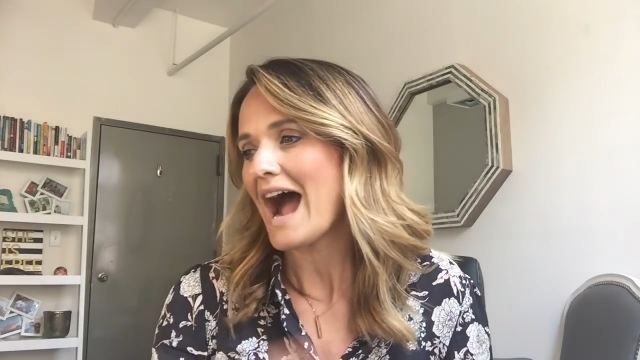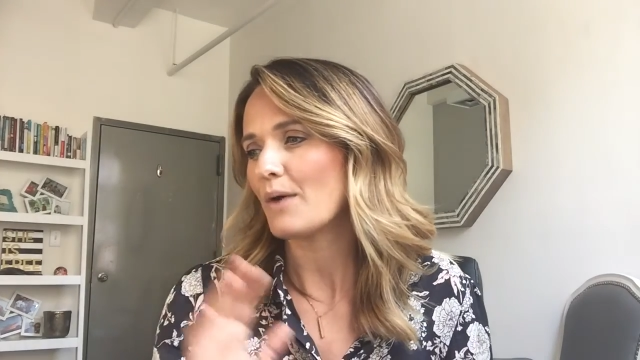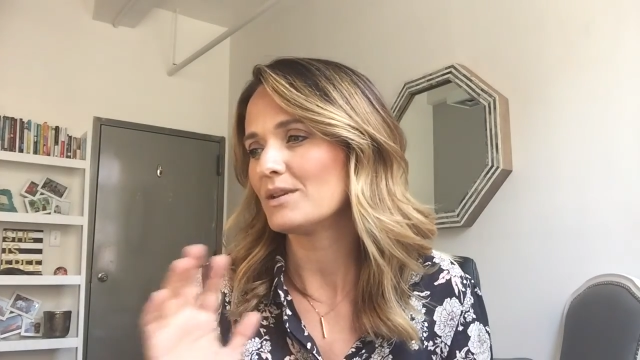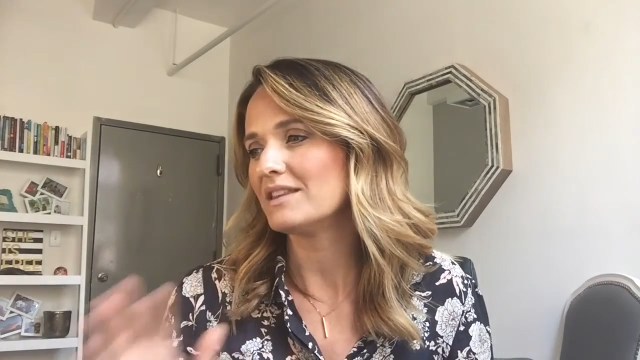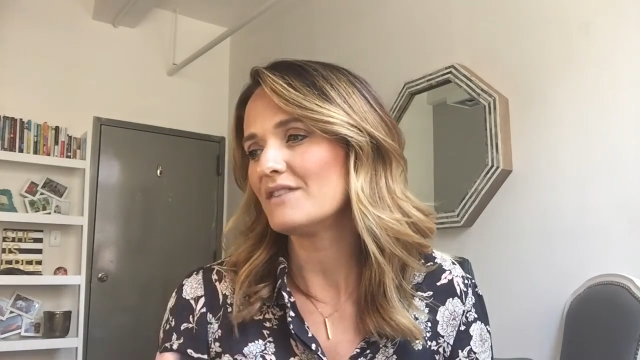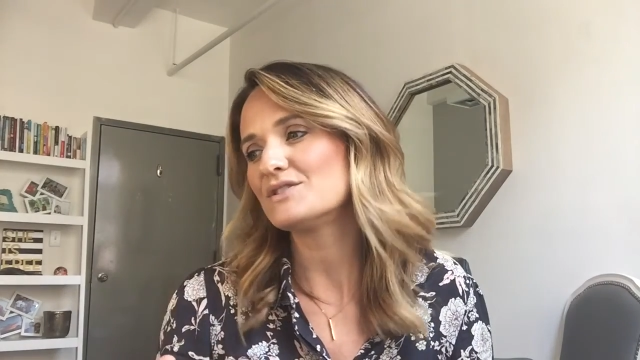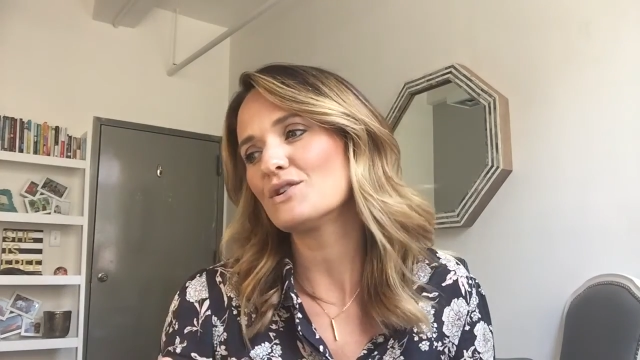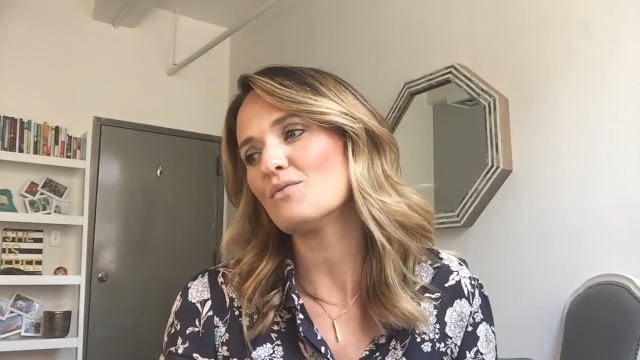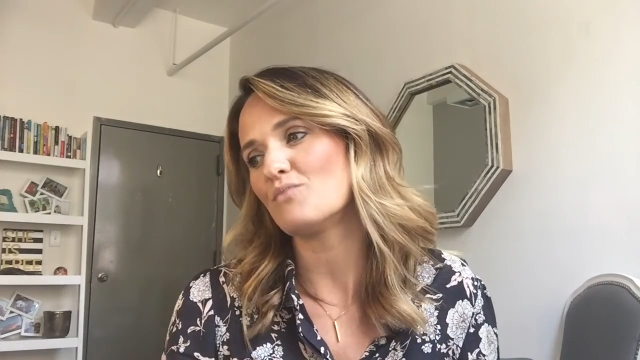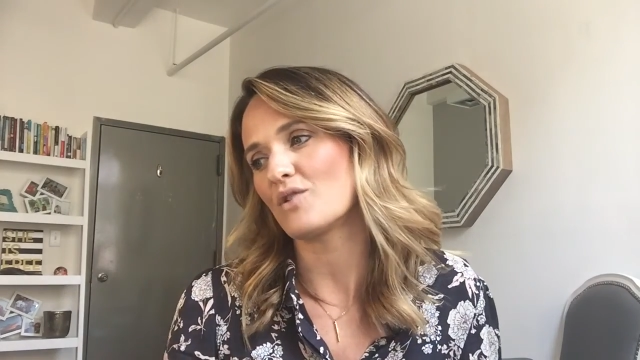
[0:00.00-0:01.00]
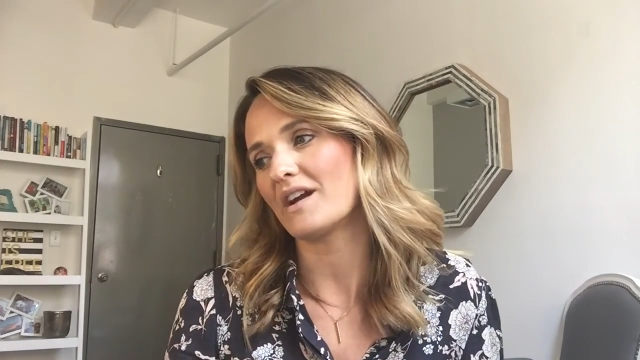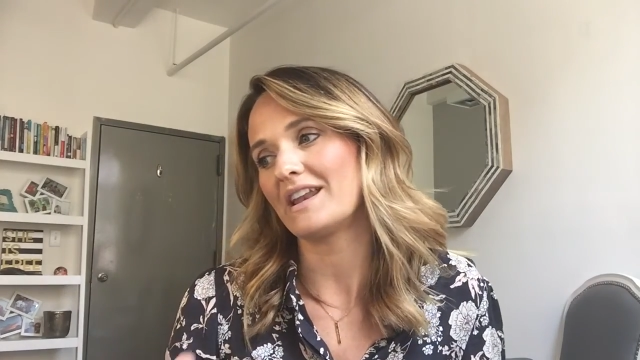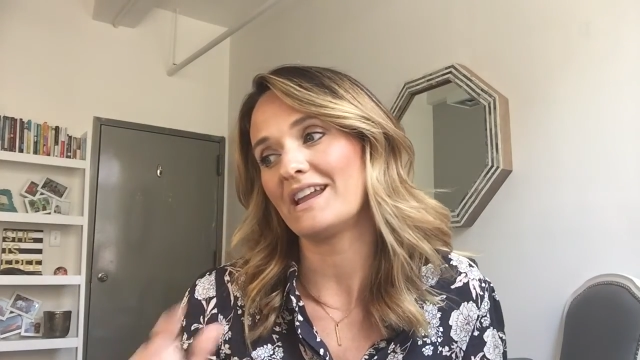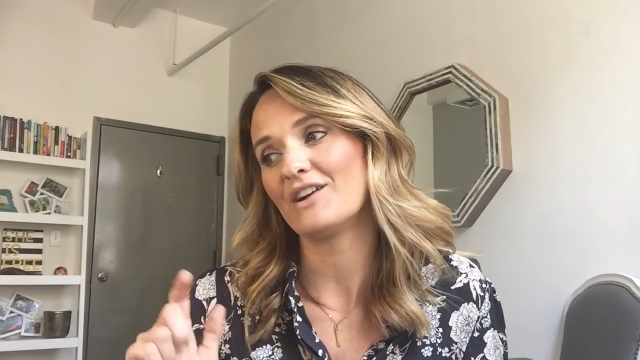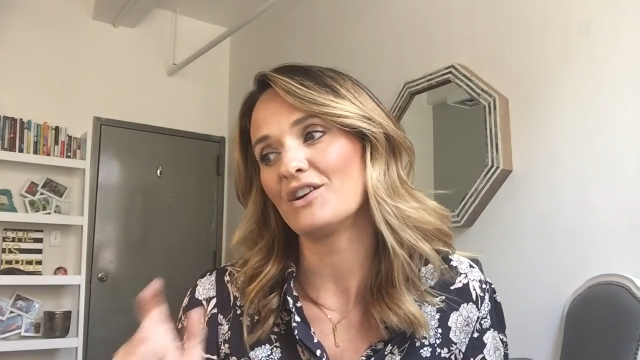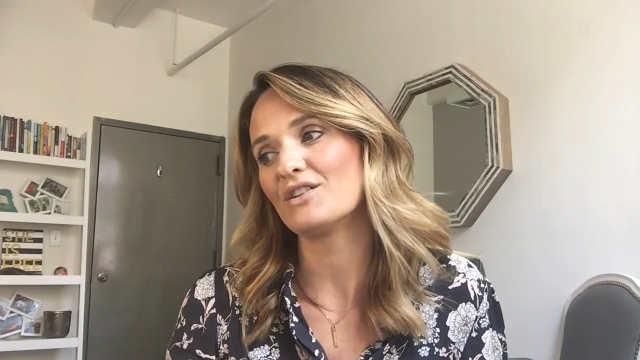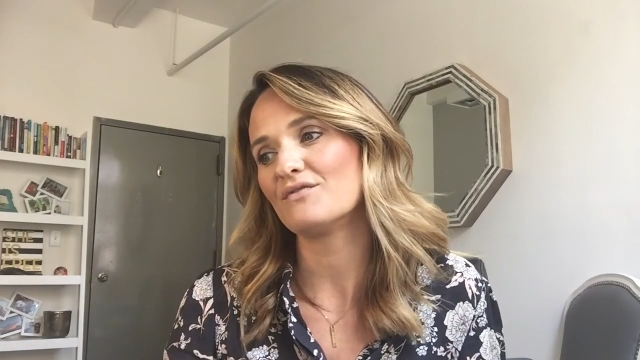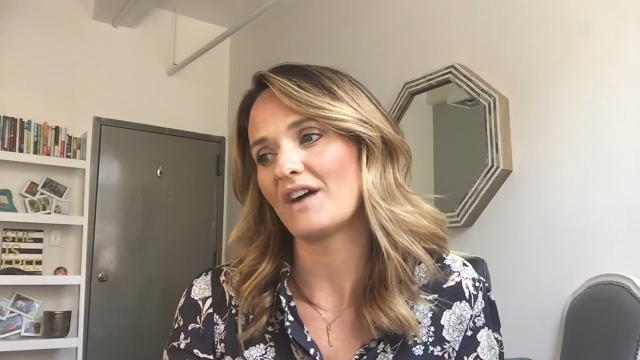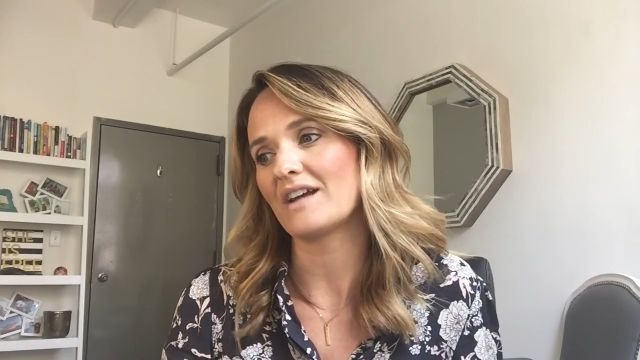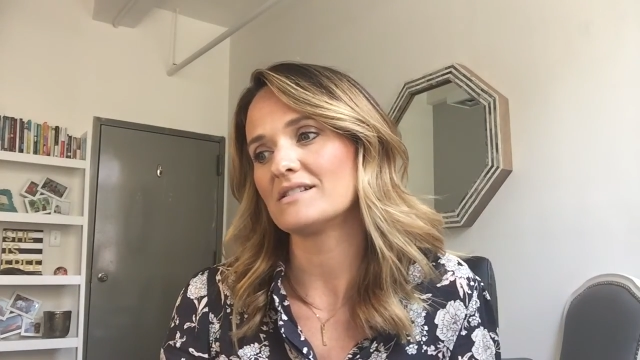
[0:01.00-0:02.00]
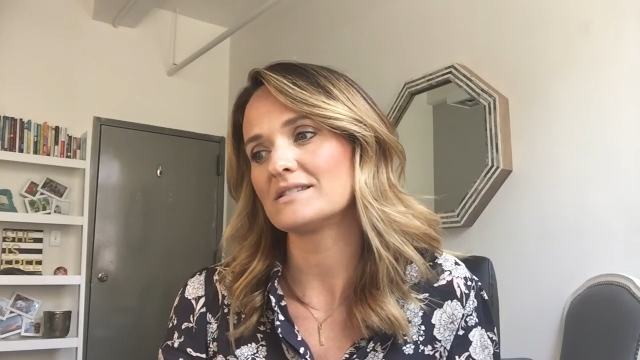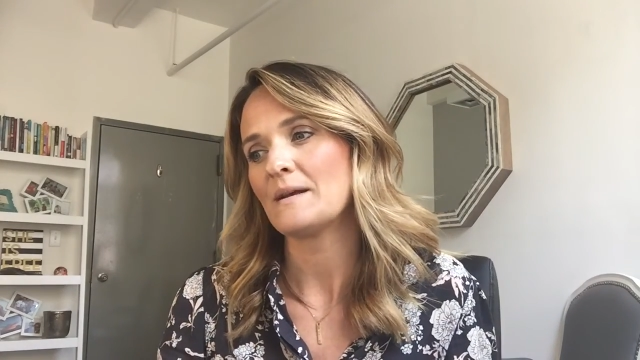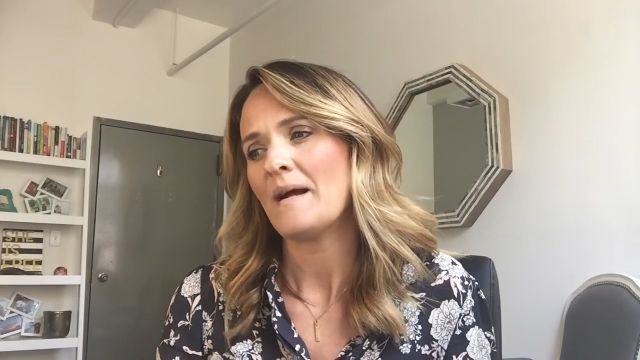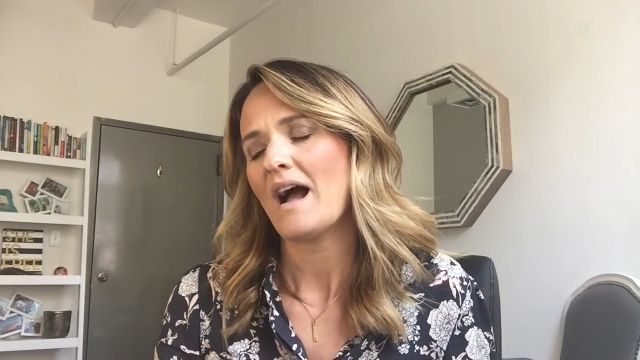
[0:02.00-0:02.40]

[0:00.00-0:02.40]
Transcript: I would love to know more and hear your advice